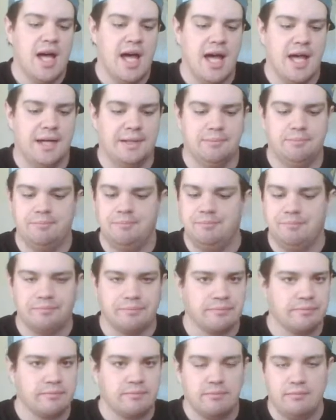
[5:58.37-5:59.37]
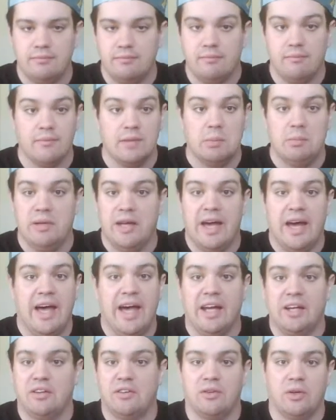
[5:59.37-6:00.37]
But yeah,
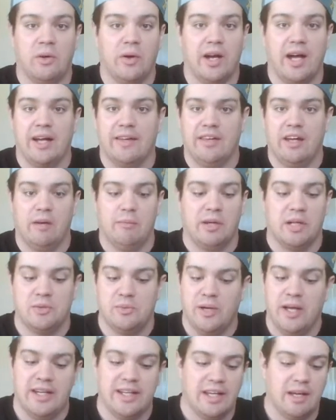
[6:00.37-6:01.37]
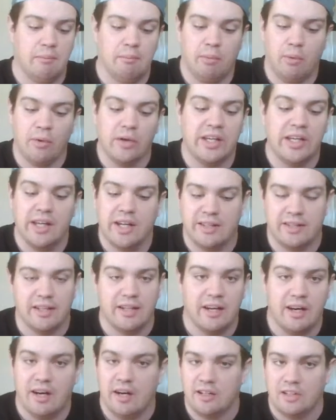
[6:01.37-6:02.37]
I had to throw it on there because we had to get Borky on
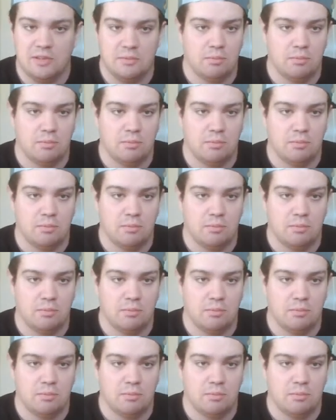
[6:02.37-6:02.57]
the card